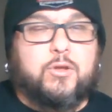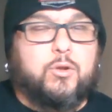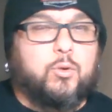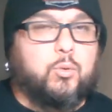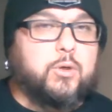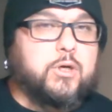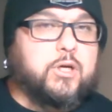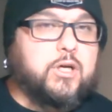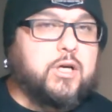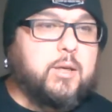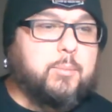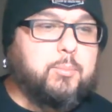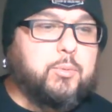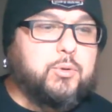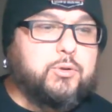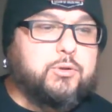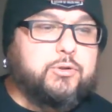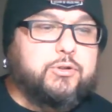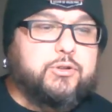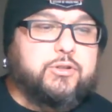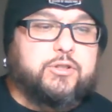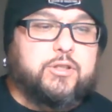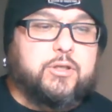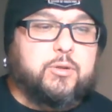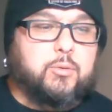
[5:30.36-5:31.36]
There were
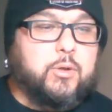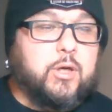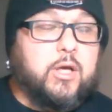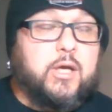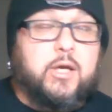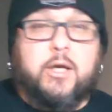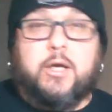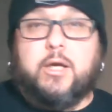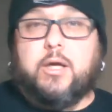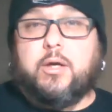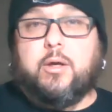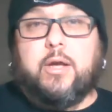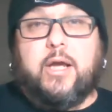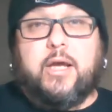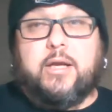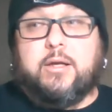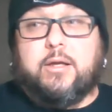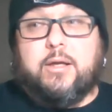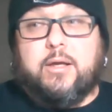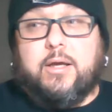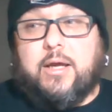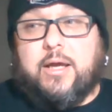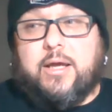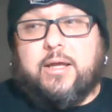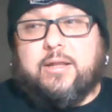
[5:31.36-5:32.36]
couples, they were,
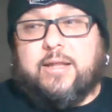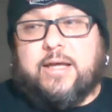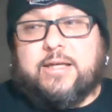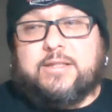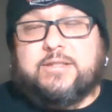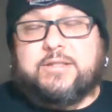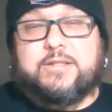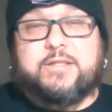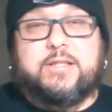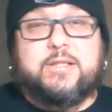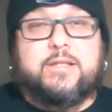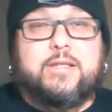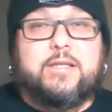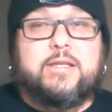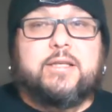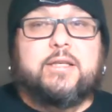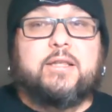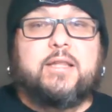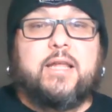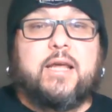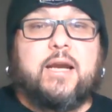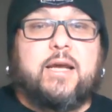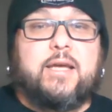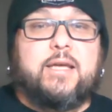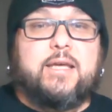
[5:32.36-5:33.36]
and that's the
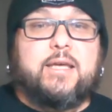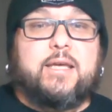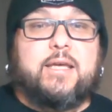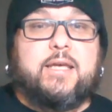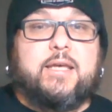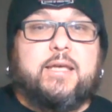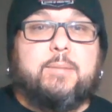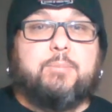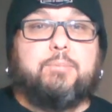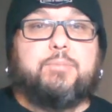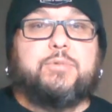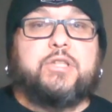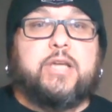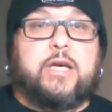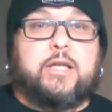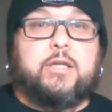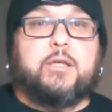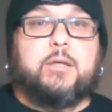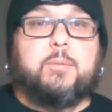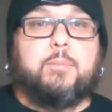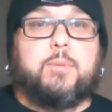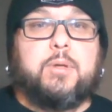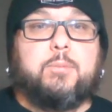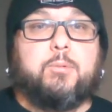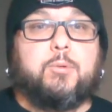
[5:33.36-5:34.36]
thing that I keep
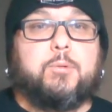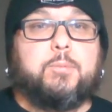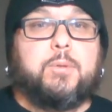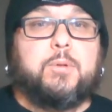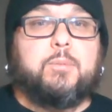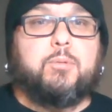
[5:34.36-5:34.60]
telling people.